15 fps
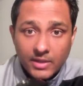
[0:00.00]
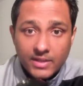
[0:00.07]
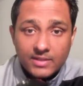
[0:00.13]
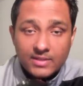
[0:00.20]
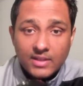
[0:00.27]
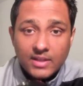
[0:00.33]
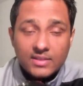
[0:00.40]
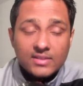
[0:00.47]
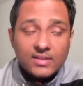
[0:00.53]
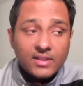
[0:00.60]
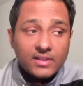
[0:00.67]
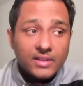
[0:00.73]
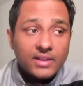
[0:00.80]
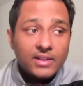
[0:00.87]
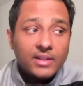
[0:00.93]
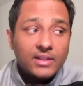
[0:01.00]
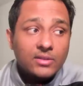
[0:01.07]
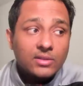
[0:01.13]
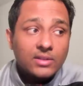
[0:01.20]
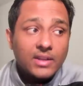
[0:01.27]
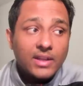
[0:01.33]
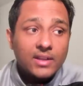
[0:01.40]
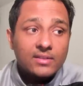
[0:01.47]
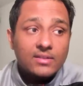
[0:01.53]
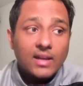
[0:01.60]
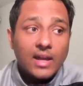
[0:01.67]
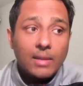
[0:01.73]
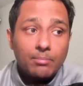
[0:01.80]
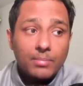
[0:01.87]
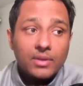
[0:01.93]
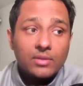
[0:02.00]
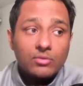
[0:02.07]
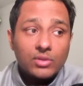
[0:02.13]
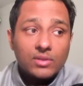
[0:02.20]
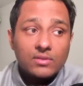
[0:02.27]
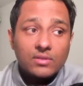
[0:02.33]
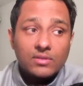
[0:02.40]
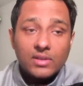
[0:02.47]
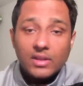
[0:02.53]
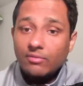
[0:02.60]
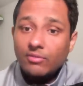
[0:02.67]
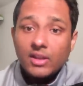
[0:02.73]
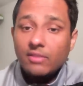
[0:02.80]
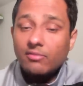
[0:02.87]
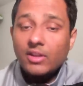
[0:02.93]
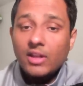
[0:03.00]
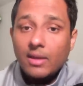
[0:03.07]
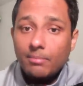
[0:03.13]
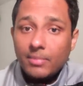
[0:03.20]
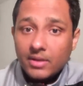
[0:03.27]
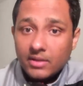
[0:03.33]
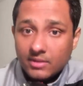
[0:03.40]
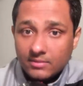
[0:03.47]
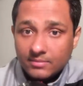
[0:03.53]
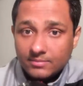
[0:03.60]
It's like suddenly things happen which never ever happened.